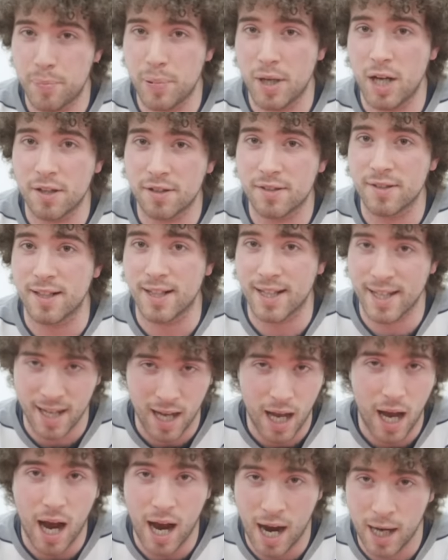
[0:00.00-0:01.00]

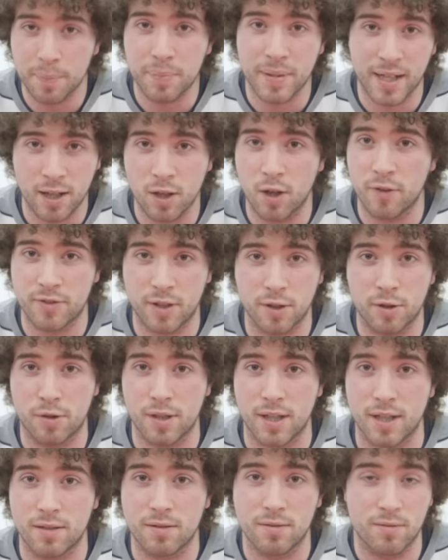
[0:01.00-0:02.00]
Personally, I'd play Loftus
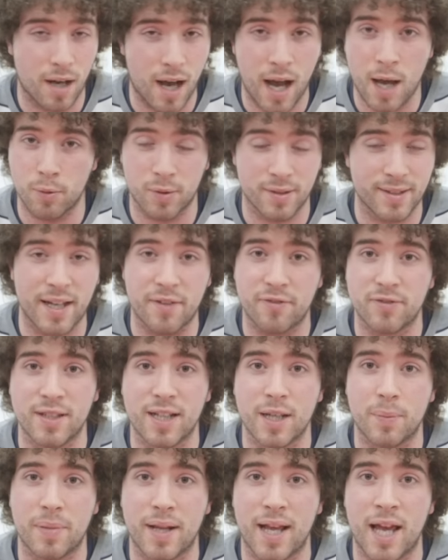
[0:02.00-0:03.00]
Cheek. I would
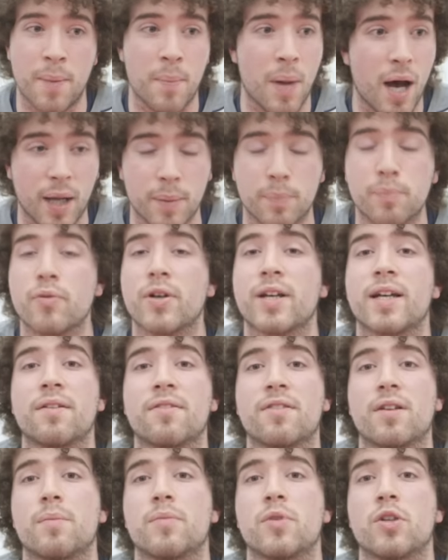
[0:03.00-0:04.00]
definitely play him. I'd bring in
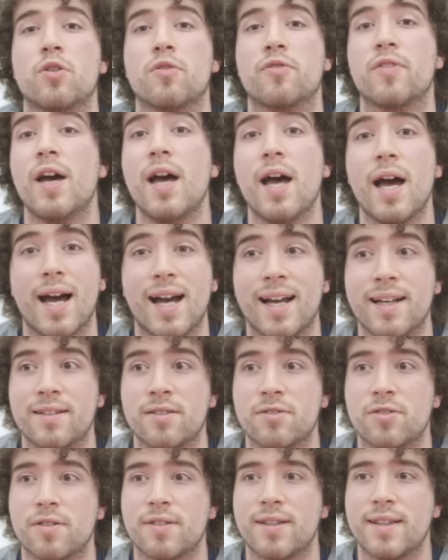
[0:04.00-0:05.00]
some youth
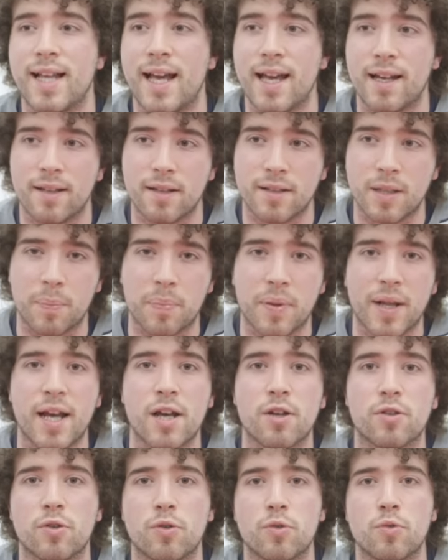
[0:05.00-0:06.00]
and just let the
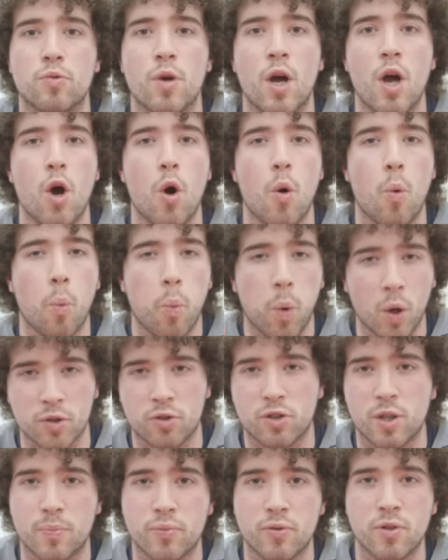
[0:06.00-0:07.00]
players who
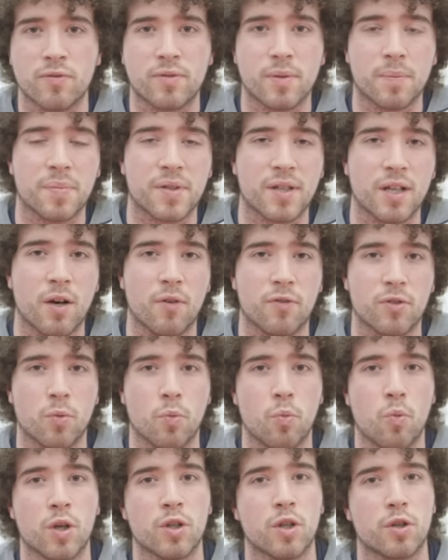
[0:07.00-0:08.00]
want to prove themselves
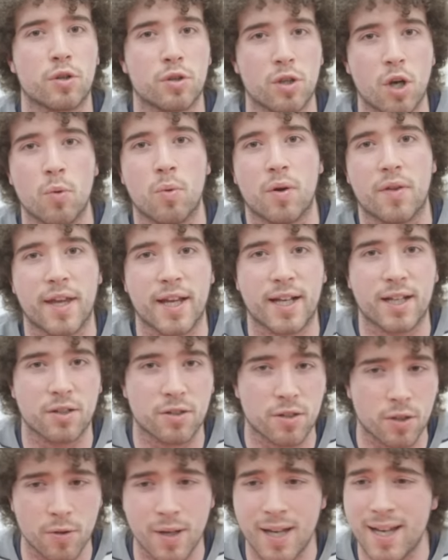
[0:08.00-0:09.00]
and want to show what they
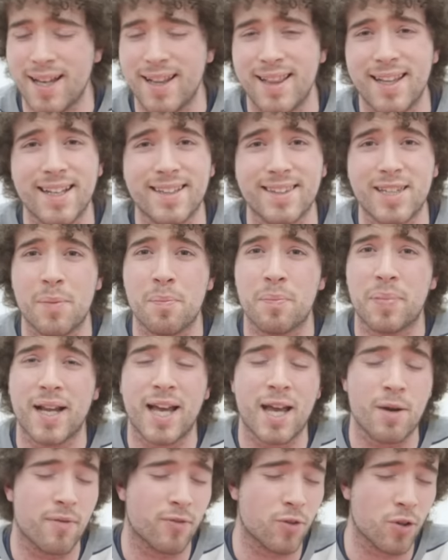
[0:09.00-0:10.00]
can do, let them
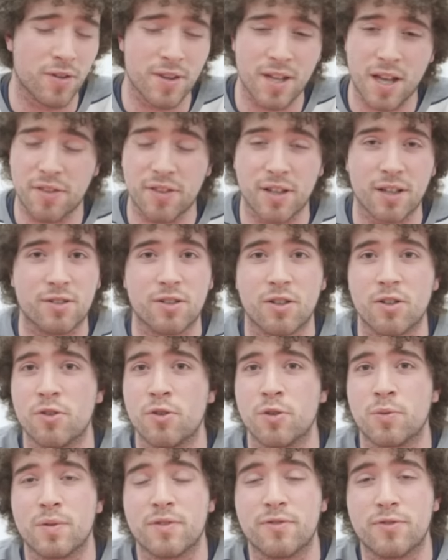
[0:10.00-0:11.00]
play. We've got nothing to
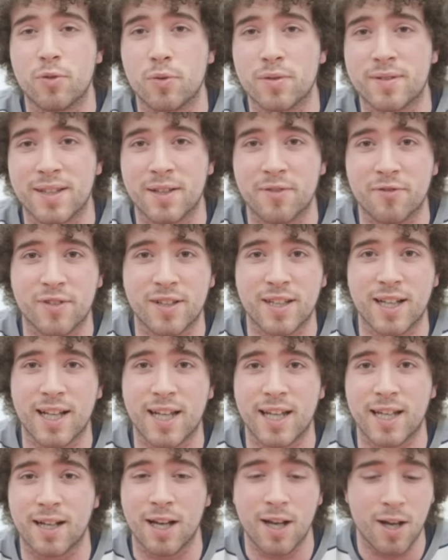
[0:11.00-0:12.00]
lose. We're 14th in the
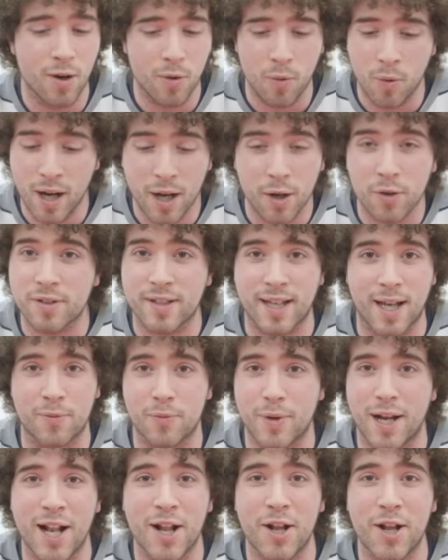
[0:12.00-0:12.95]
league. What else can we